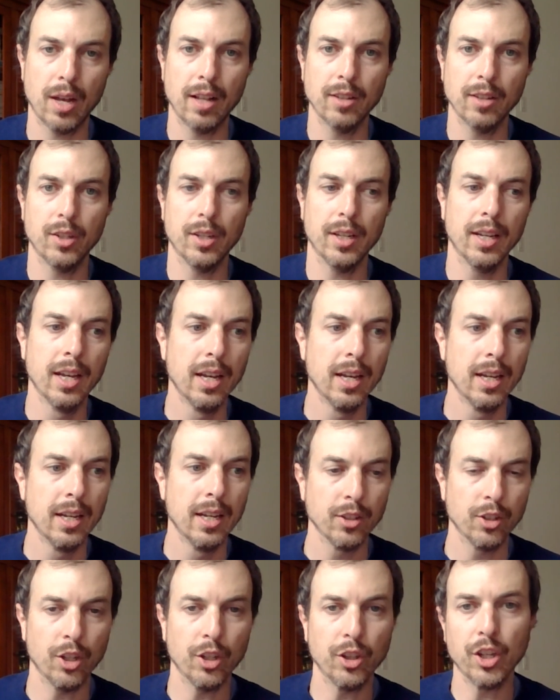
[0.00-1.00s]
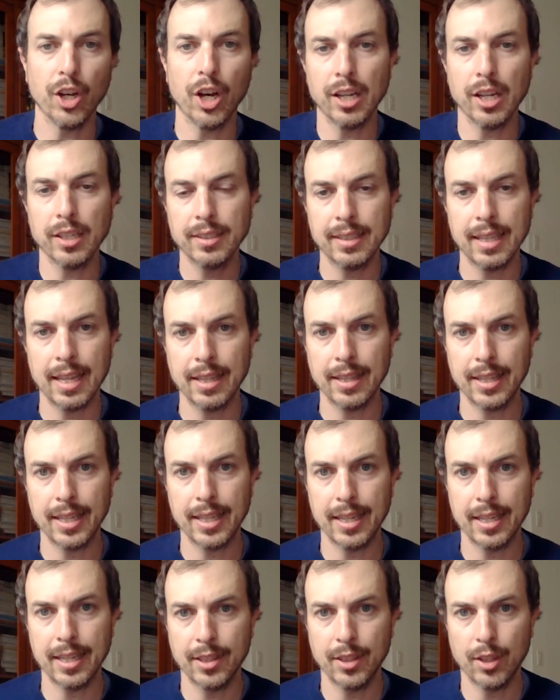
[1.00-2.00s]
all the the dust and
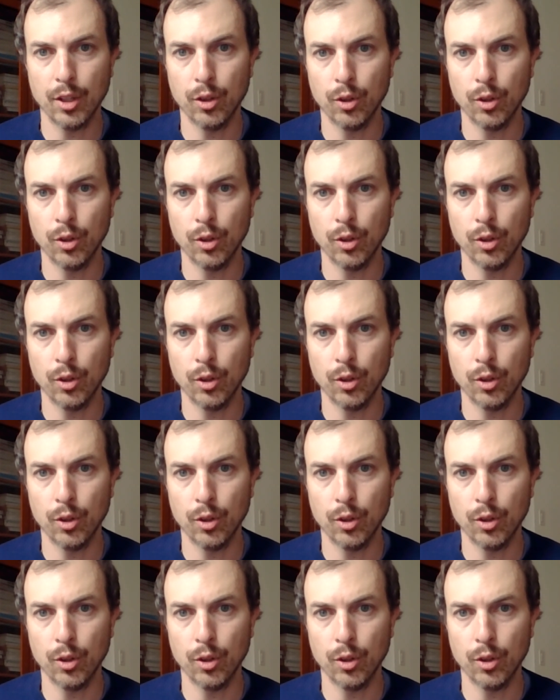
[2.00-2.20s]
the, the,